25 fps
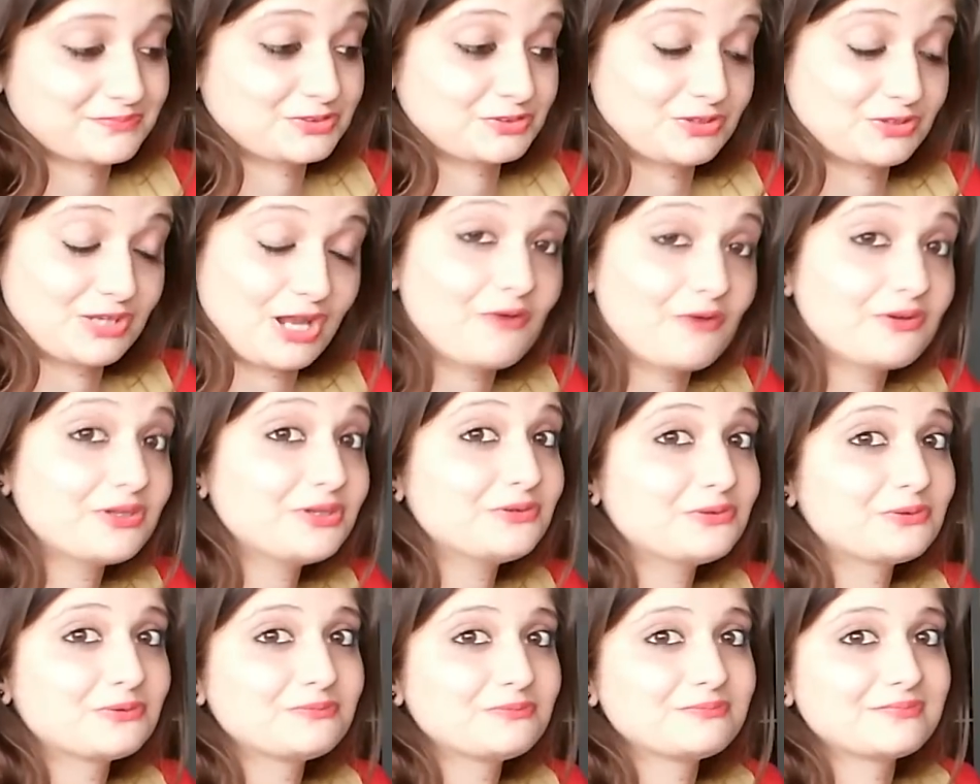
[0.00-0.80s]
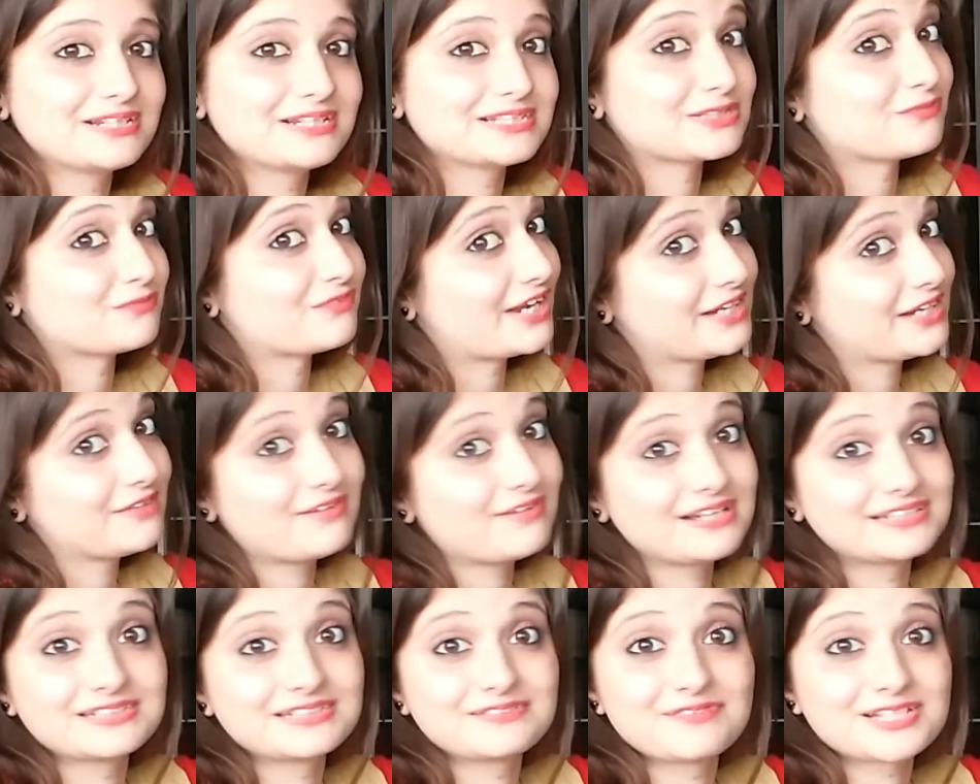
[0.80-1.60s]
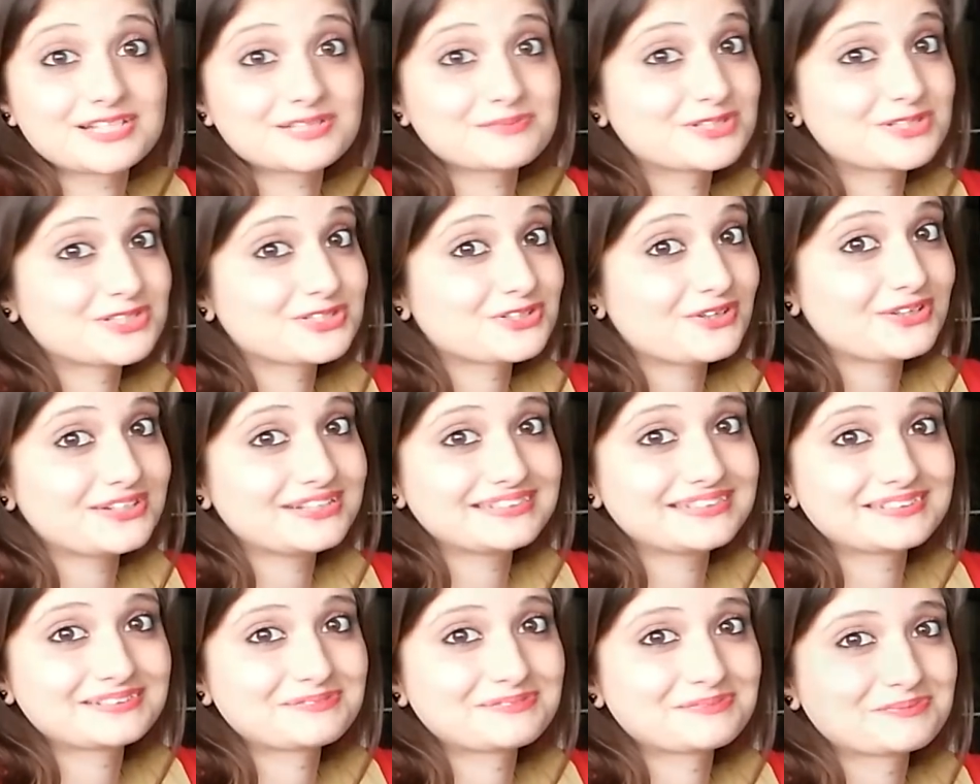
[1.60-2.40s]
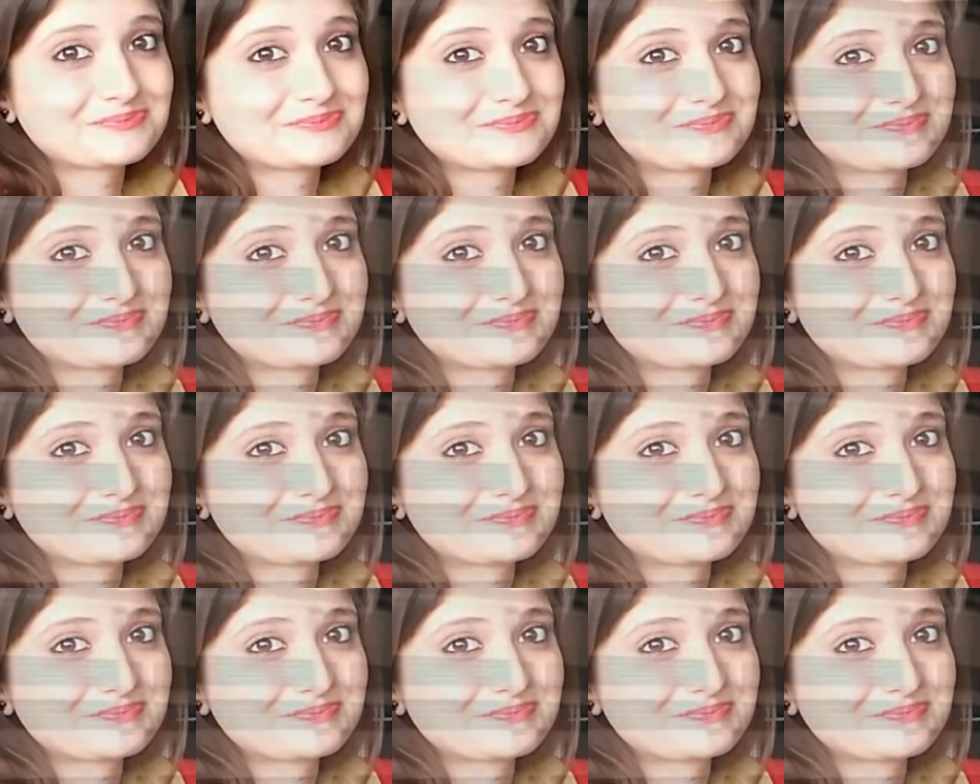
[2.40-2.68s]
So now you know it's a very wise investment choice.